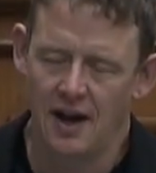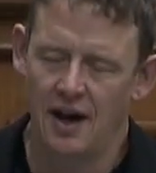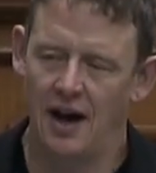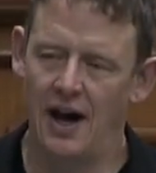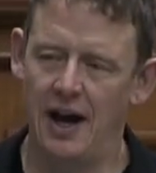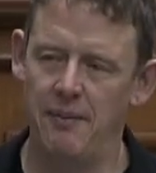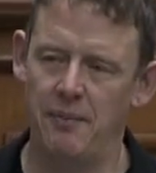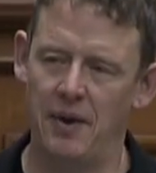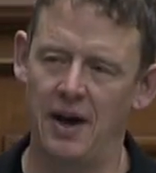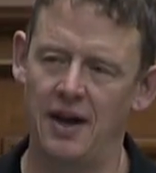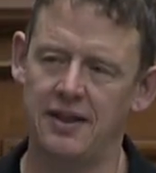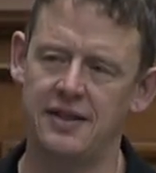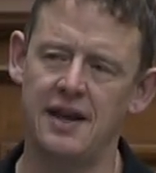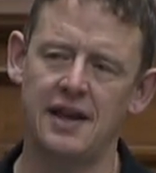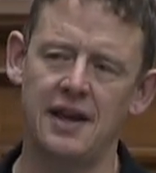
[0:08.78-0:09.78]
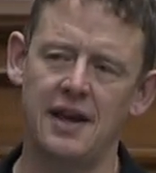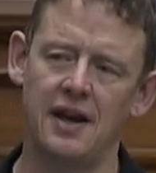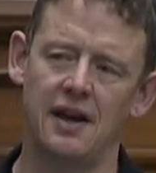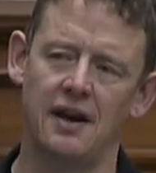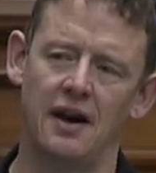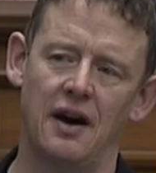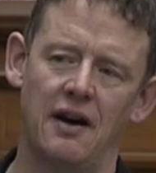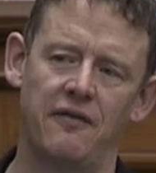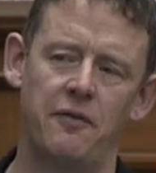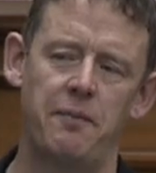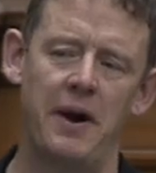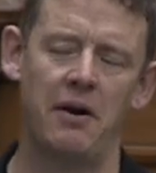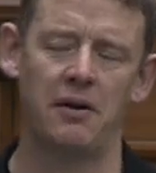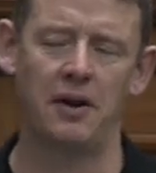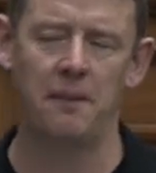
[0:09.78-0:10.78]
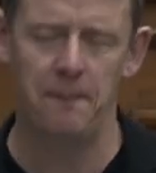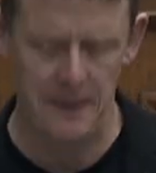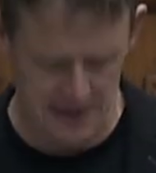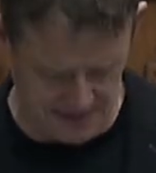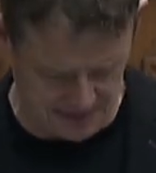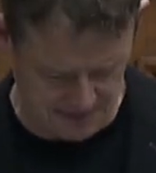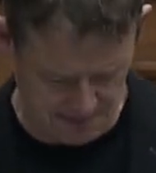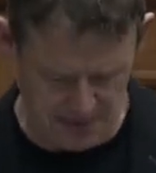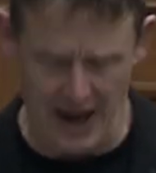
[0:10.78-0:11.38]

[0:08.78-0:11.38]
I'm thinking of a Paralympian